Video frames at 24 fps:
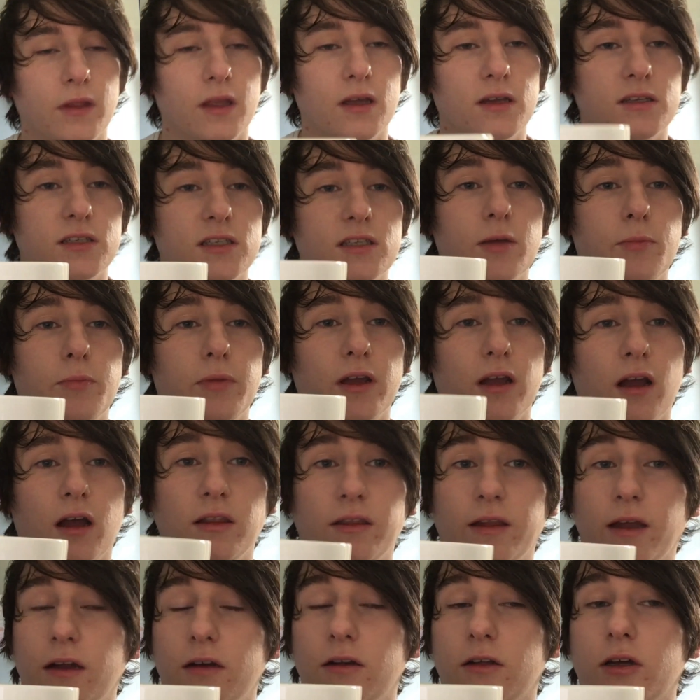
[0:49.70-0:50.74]
Sipping on
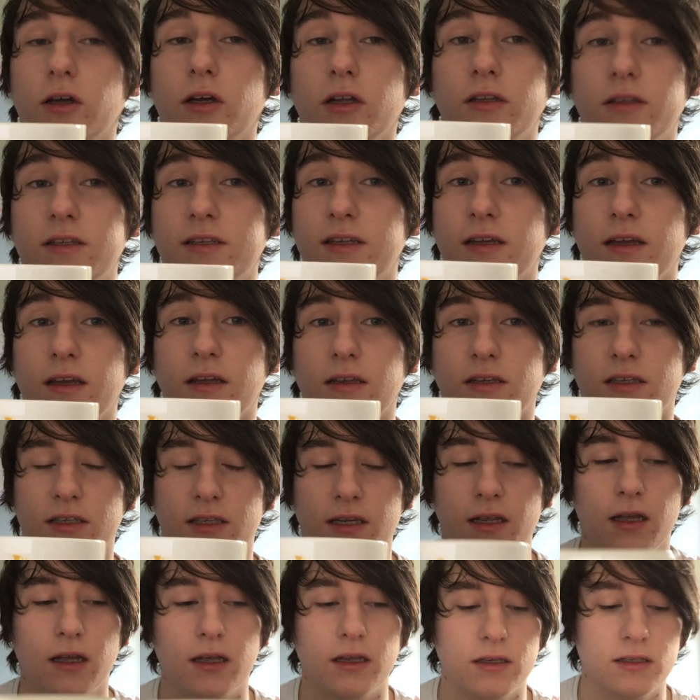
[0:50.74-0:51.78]
that good tea,
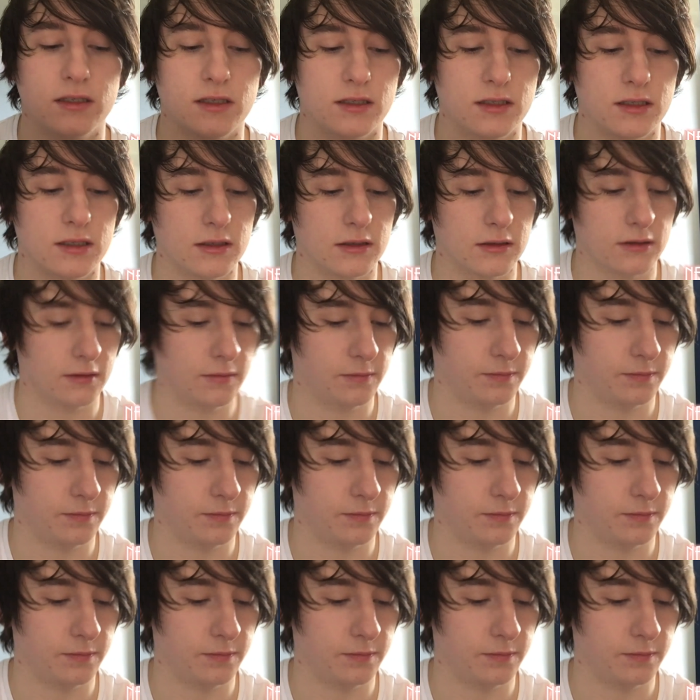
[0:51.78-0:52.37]
sis.